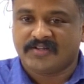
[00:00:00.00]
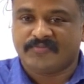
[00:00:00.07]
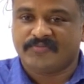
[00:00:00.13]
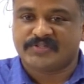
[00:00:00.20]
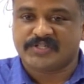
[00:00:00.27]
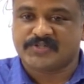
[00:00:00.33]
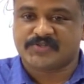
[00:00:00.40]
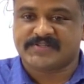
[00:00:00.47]

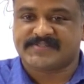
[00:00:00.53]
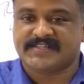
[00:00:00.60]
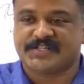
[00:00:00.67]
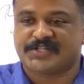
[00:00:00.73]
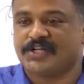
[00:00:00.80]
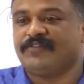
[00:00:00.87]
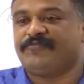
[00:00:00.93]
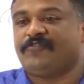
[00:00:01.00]
which is
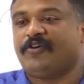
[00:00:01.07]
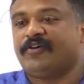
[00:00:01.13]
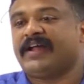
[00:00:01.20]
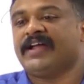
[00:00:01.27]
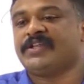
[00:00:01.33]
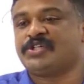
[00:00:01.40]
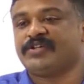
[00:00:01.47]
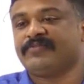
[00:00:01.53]
essential for
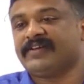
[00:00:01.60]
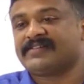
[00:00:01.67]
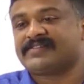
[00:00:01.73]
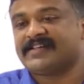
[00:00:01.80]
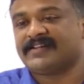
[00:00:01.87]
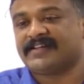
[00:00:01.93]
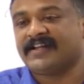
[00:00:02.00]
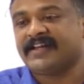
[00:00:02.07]
achieving
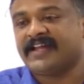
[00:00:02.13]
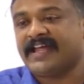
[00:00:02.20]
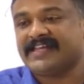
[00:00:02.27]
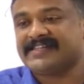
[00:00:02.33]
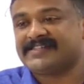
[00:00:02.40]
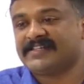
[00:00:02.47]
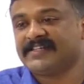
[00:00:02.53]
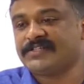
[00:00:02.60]
certain
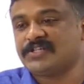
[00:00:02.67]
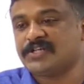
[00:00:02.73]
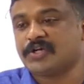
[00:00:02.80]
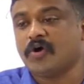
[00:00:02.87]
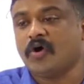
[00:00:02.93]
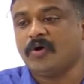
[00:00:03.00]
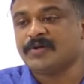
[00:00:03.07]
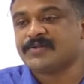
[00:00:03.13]
S D G
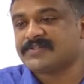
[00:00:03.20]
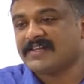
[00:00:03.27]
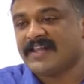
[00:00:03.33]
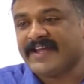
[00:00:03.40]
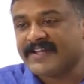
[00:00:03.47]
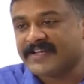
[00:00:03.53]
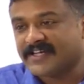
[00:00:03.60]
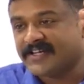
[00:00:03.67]
goals
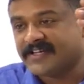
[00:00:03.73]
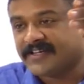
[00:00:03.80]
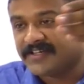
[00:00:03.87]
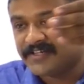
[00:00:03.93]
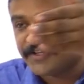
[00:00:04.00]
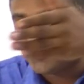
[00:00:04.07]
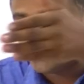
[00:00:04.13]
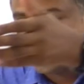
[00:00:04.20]
like,
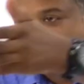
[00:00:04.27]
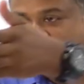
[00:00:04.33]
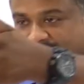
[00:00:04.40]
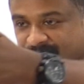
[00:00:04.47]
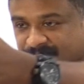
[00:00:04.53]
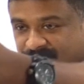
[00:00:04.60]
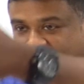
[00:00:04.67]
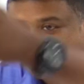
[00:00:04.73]
uh, you
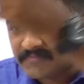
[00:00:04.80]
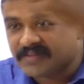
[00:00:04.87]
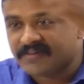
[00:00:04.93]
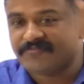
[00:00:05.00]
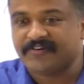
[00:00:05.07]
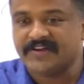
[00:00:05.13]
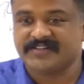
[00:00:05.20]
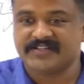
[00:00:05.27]
know,
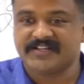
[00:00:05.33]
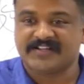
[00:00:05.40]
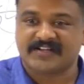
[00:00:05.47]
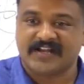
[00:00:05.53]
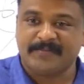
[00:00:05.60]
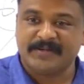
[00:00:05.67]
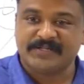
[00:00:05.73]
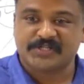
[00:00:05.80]
fighting
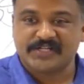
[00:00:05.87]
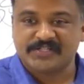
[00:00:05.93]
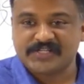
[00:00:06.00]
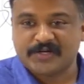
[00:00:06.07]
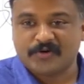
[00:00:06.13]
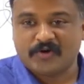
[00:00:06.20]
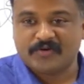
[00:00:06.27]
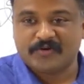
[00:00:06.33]
climate change
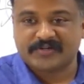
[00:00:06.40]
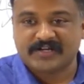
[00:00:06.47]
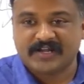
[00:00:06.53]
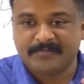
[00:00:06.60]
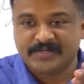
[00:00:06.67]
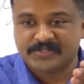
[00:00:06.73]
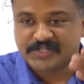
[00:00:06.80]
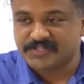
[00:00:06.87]
and all, or
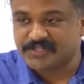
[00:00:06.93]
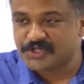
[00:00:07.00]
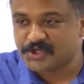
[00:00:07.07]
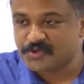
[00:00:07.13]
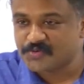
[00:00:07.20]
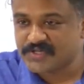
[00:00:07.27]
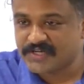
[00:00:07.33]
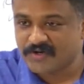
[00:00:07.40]
climate change
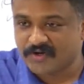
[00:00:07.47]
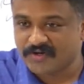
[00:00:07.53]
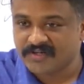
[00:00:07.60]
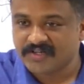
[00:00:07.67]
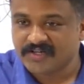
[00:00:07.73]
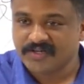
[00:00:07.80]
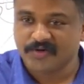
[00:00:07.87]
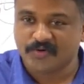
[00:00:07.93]
issues and all.
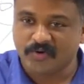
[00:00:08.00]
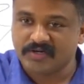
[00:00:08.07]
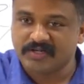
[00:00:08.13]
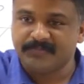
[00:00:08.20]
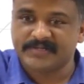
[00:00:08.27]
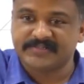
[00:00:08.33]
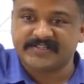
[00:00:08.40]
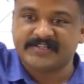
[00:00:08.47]
Goal
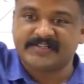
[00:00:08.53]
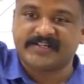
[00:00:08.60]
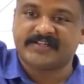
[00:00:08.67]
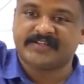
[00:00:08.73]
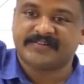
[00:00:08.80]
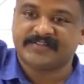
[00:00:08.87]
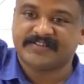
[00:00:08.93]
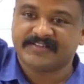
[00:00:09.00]
number thirteen.